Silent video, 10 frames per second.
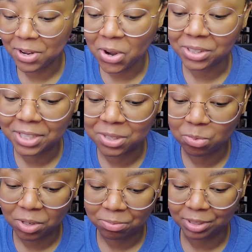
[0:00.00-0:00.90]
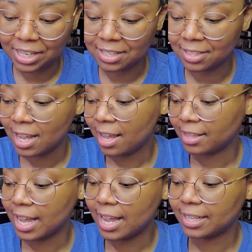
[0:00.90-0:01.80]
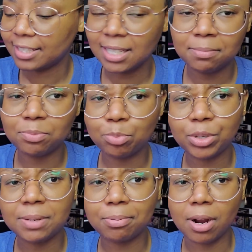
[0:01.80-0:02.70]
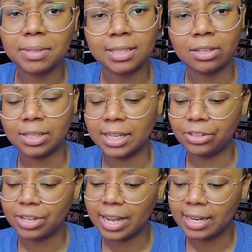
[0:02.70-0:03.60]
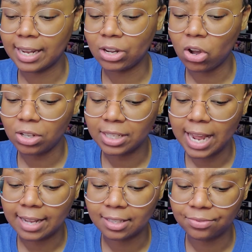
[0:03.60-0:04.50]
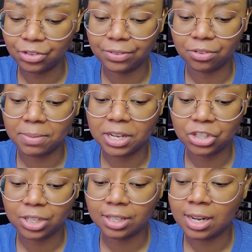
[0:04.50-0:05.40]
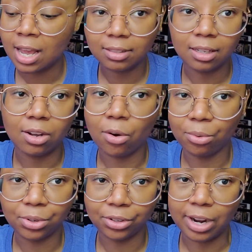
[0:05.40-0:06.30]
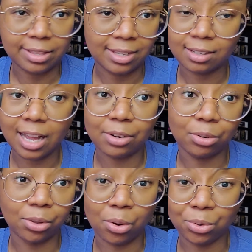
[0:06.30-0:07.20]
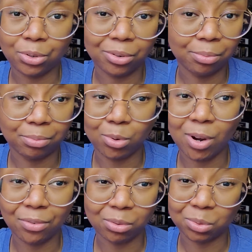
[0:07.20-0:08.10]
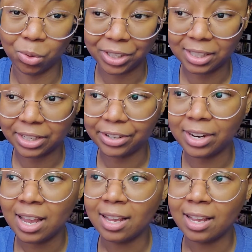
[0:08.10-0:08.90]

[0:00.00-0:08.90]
called this one place that seemed pretty promising on the internet and I called and asked for information. The owner, the owner, whoever was working there,